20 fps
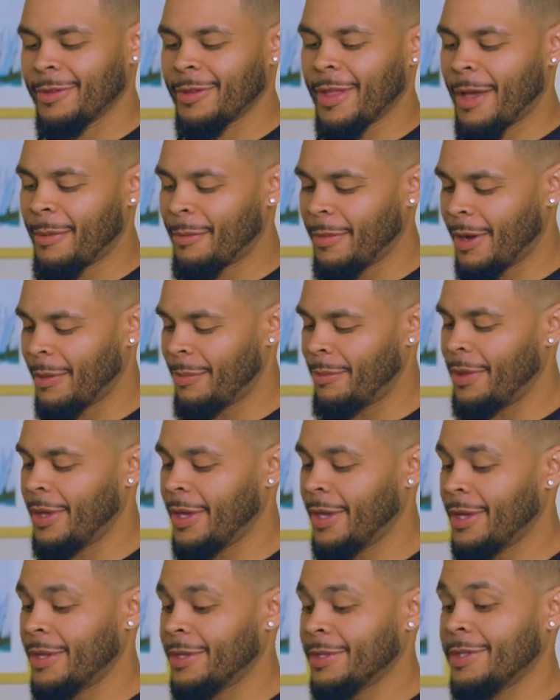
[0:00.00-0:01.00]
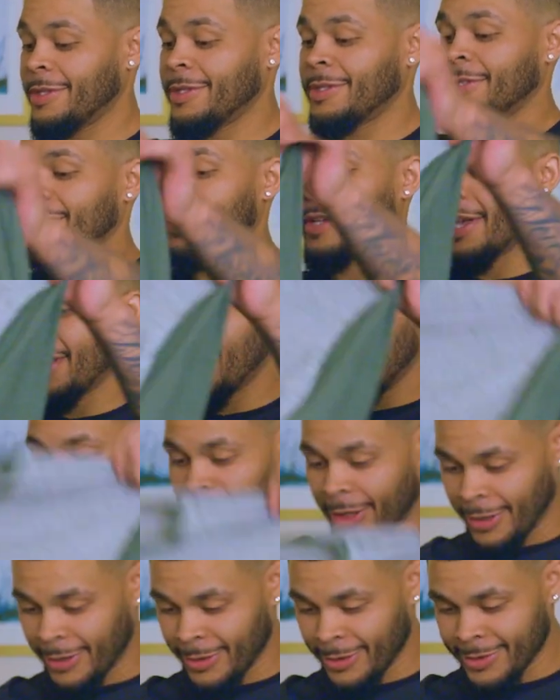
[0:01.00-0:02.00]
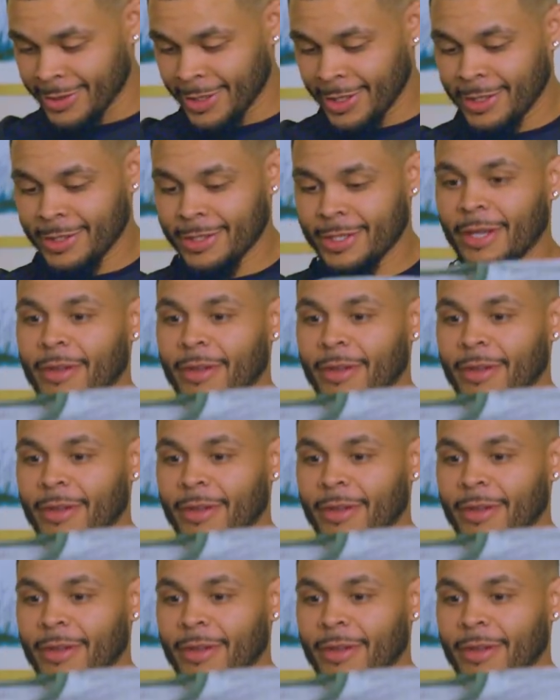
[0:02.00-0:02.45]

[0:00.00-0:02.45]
At my biggest, this is the kind of clothes I used